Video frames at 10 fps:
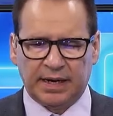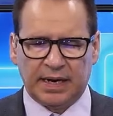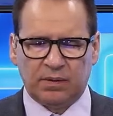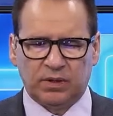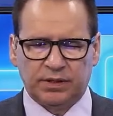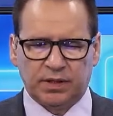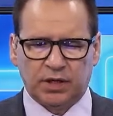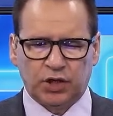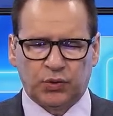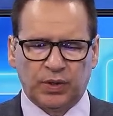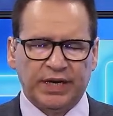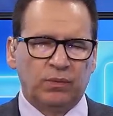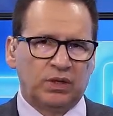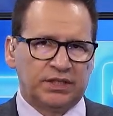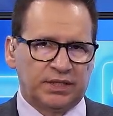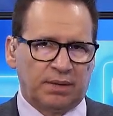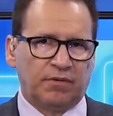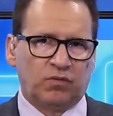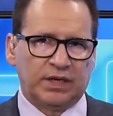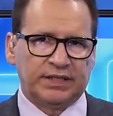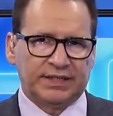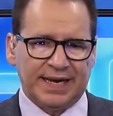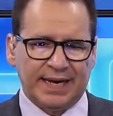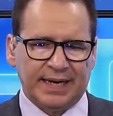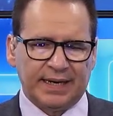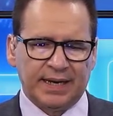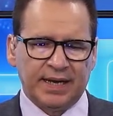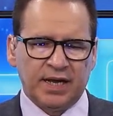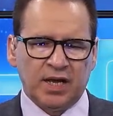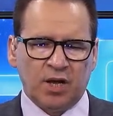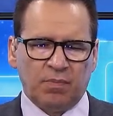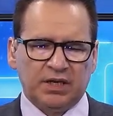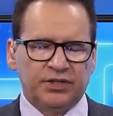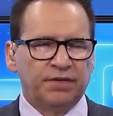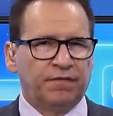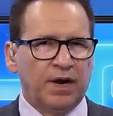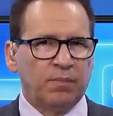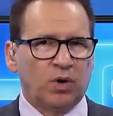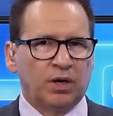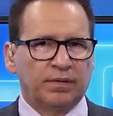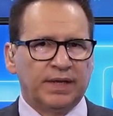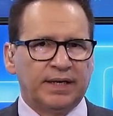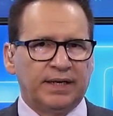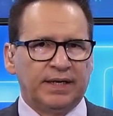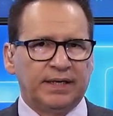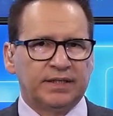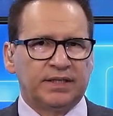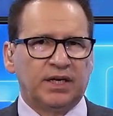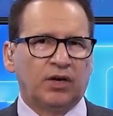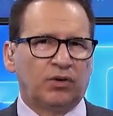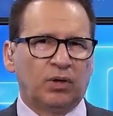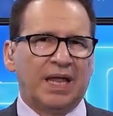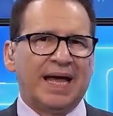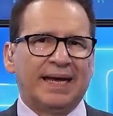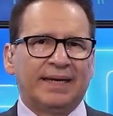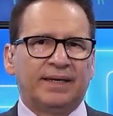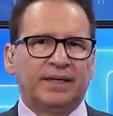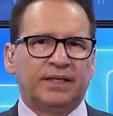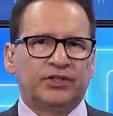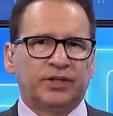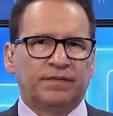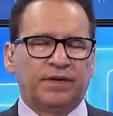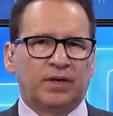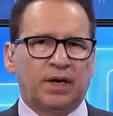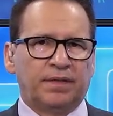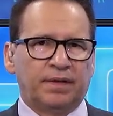and I would agree with some of what he's saying, But it's the framework that is the underlying initiative here, I